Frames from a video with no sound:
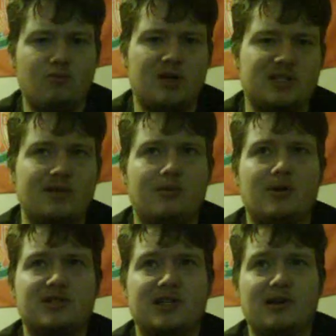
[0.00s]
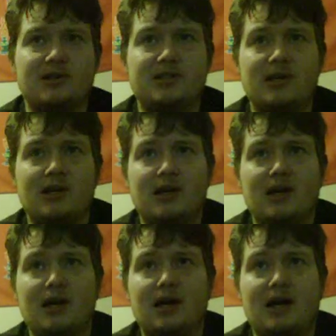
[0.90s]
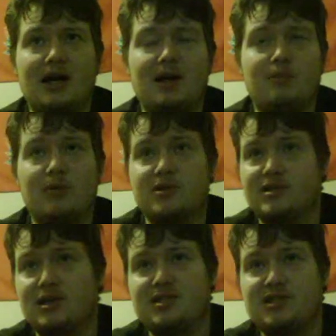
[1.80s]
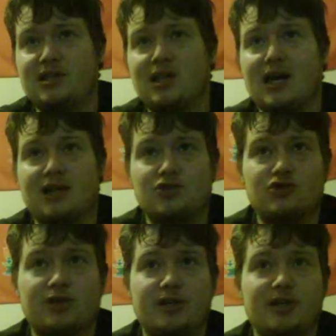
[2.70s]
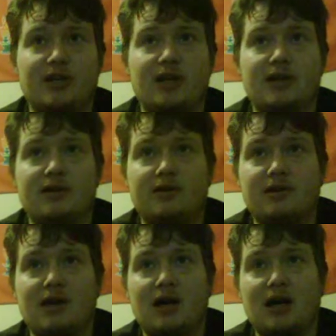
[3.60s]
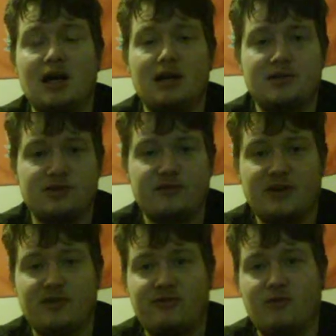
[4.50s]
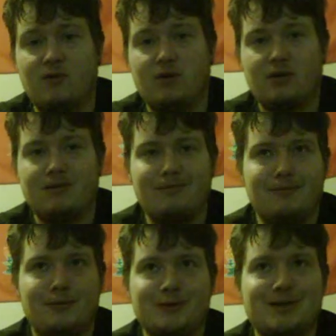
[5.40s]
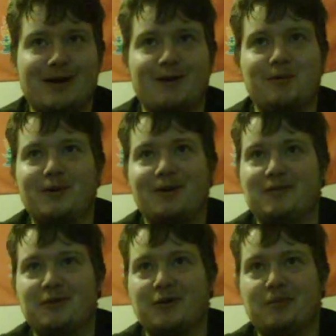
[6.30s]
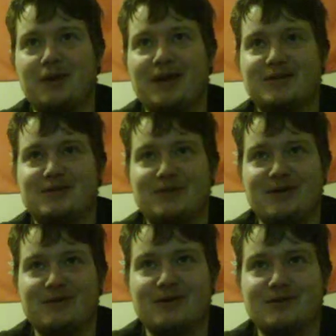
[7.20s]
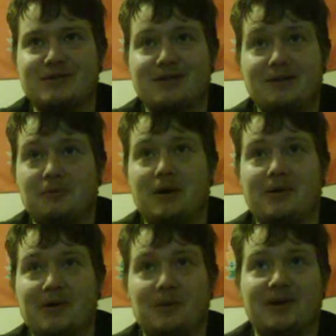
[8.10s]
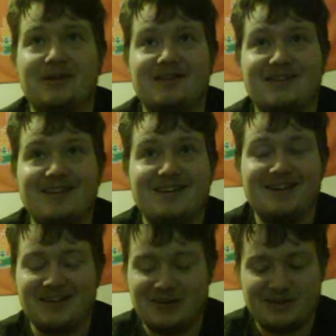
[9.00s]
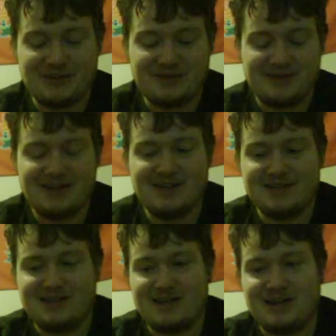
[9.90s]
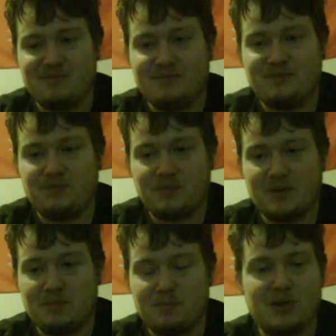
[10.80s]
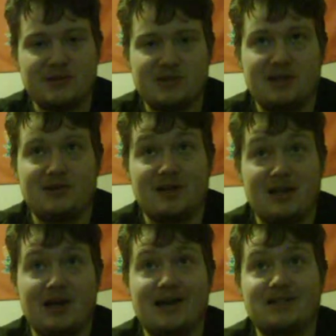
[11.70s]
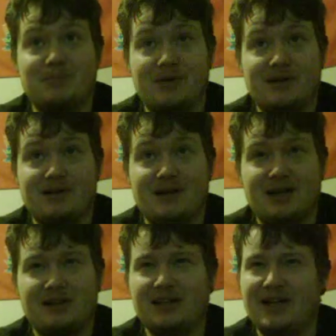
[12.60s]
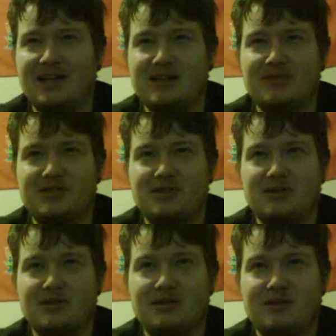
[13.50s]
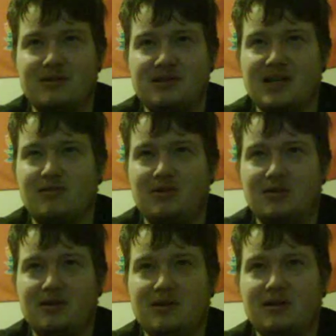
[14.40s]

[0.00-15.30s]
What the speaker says: Resident Evil Mercenaries. Mercenaries didn't like, traded it in. Street Fighter 4 was terrible. I've got the PS3 version. Why would I want it on 3DS? And Monster Hunter I liked, but I think I'd give it to Devil.